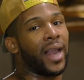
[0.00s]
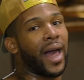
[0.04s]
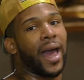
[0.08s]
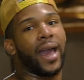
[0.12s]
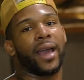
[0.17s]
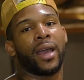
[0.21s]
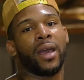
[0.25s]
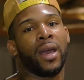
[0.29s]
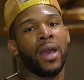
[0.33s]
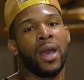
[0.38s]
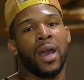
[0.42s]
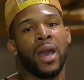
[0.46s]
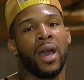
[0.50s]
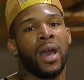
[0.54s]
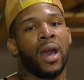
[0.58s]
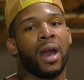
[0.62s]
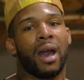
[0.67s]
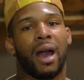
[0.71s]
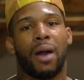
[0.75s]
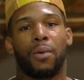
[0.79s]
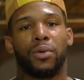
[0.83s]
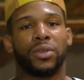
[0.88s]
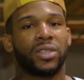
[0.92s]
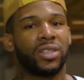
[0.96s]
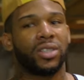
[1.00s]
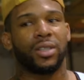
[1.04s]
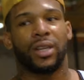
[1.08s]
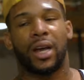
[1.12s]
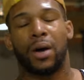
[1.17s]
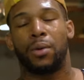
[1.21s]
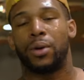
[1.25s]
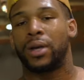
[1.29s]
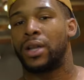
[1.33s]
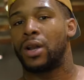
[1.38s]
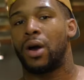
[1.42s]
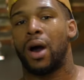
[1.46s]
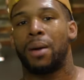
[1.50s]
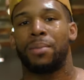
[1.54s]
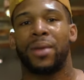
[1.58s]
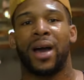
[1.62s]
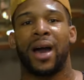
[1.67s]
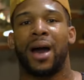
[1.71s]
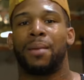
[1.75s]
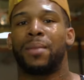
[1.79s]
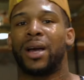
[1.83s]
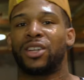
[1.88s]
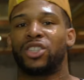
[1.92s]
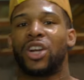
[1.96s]
Like, you know, I'm
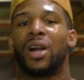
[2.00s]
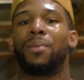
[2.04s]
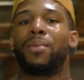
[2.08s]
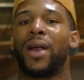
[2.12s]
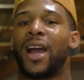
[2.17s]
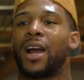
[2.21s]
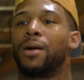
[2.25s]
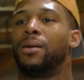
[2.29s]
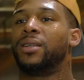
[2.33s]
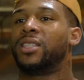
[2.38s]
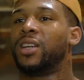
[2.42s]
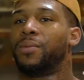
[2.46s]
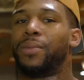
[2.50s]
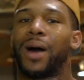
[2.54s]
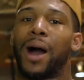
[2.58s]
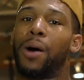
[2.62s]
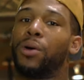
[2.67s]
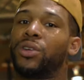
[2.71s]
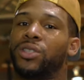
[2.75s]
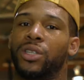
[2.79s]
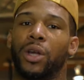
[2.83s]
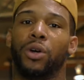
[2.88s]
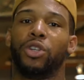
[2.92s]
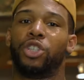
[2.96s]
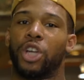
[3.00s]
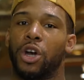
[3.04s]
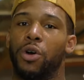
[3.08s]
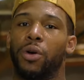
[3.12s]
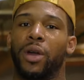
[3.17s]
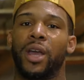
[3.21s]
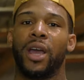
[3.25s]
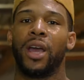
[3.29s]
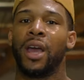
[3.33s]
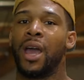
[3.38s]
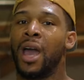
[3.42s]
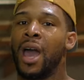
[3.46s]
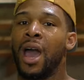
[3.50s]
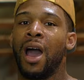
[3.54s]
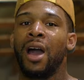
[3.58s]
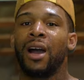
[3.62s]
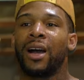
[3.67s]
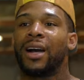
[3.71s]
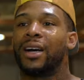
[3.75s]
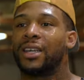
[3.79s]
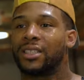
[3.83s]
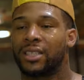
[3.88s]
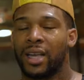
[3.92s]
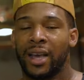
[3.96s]
not trying to brag on myself, but I was no joke,
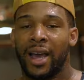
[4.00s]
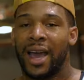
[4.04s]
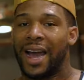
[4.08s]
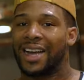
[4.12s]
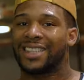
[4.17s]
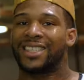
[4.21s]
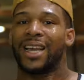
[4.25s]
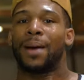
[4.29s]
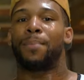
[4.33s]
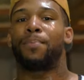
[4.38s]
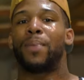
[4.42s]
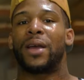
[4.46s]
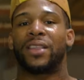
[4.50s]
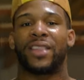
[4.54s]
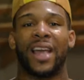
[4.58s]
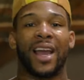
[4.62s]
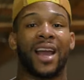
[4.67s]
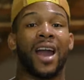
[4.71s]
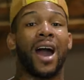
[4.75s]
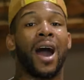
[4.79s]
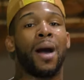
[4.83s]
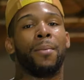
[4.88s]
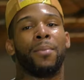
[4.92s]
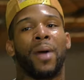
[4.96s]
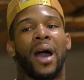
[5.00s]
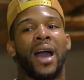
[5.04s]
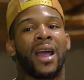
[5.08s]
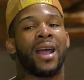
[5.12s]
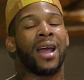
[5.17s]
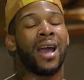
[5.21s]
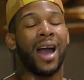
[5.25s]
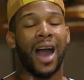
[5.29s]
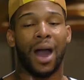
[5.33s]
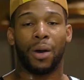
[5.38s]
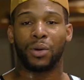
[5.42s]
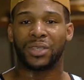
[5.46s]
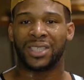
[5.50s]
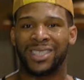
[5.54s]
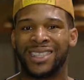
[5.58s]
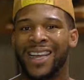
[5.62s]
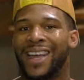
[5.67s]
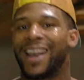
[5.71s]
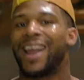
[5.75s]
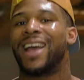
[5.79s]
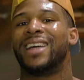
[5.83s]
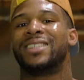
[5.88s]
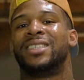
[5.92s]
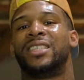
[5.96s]
because at that combine, I was
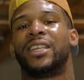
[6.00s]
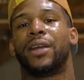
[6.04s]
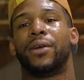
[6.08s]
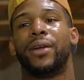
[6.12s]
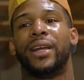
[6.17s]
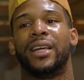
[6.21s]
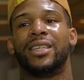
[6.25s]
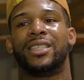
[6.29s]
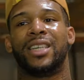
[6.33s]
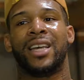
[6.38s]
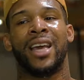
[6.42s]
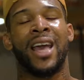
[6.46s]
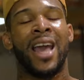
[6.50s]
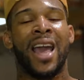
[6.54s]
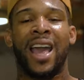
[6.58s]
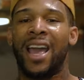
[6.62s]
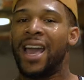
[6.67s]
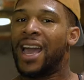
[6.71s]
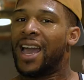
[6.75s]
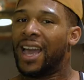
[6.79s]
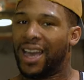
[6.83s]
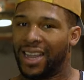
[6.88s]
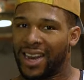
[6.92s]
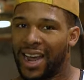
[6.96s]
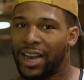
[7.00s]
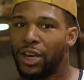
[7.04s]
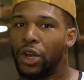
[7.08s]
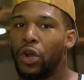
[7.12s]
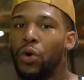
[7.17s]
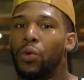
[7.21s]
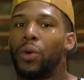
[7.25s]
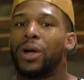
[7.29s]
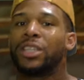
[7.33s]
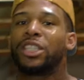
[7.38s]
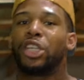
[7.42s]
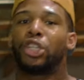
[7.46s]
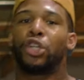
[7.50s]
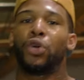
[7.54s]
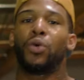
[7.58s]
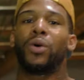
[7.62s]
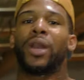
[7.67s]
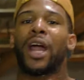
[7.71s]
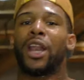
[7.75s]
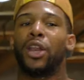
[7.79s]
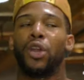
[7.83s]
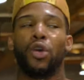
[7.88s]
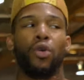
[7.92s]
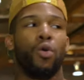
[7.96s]
dead ass serious, and I knew what to
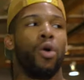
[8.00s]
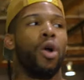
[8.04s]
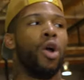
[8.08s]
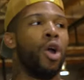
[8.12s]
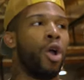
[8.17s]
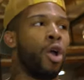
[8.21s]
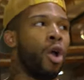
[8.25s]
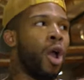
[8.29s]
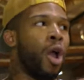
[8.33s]
do and I knew